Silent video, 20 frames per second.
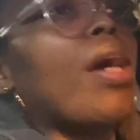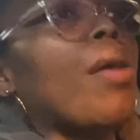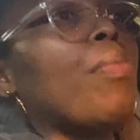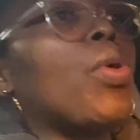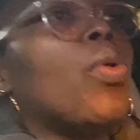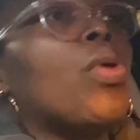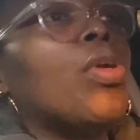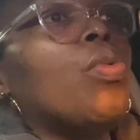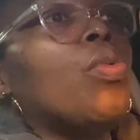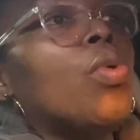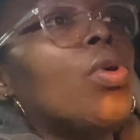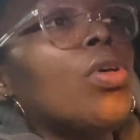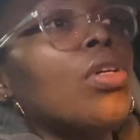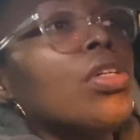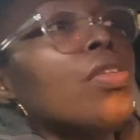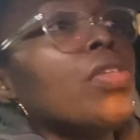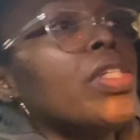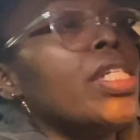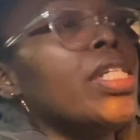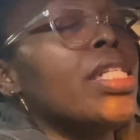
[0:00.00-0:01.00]
I'm going to
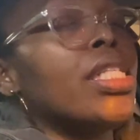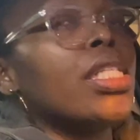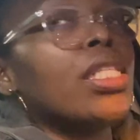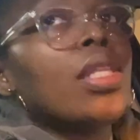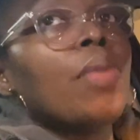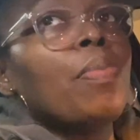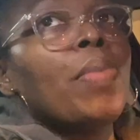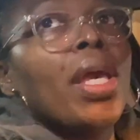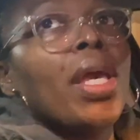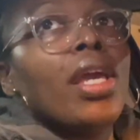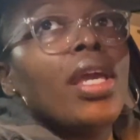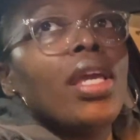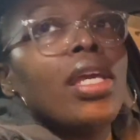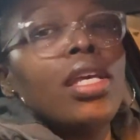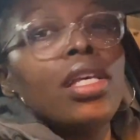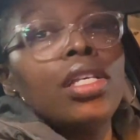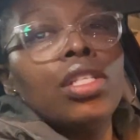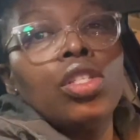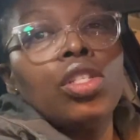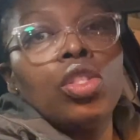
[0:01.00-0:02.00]
Walgreens. The pay
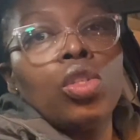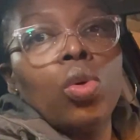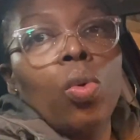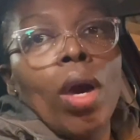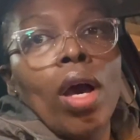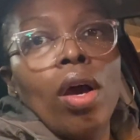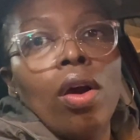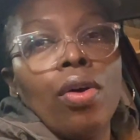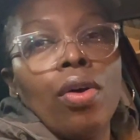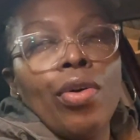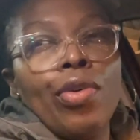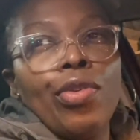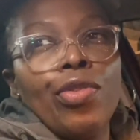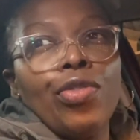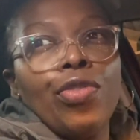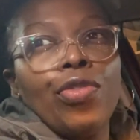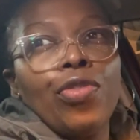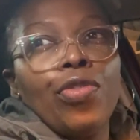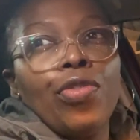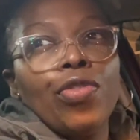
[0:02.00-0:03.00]
is
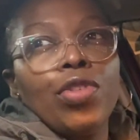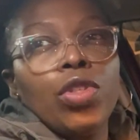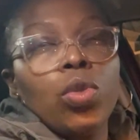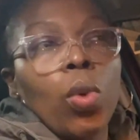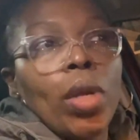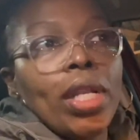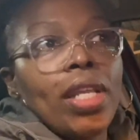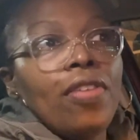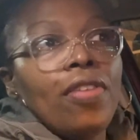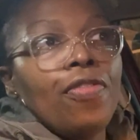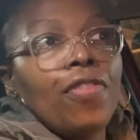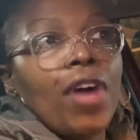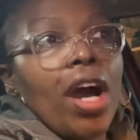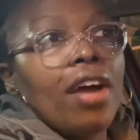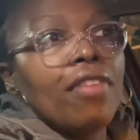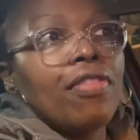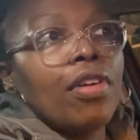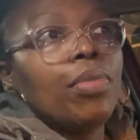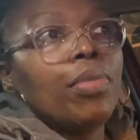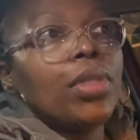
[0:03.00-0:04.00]
12 25 I